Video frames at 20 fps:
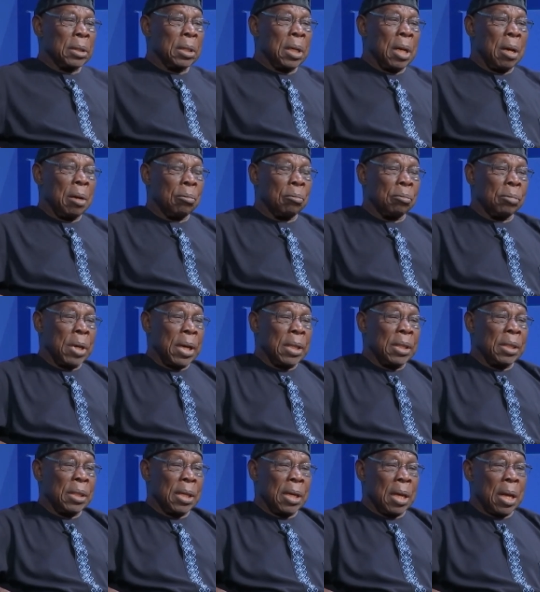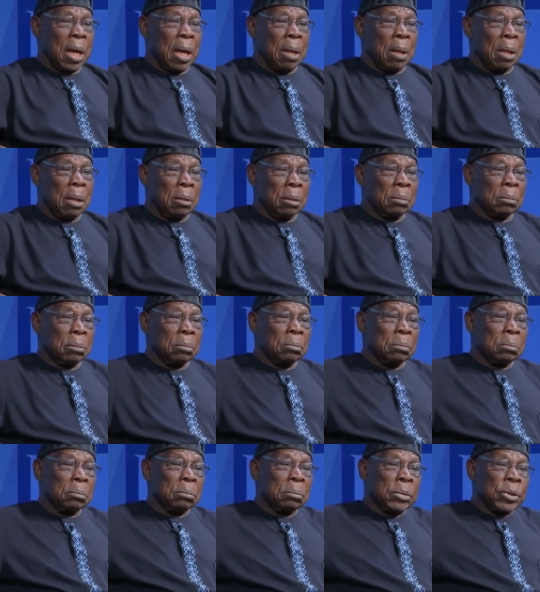And when they are
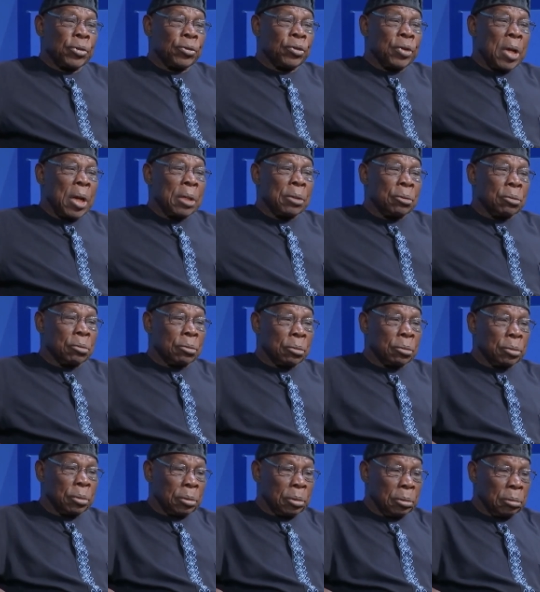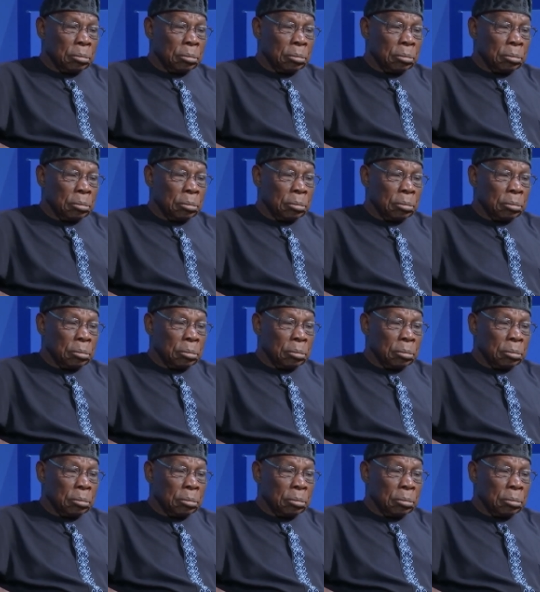mishandled,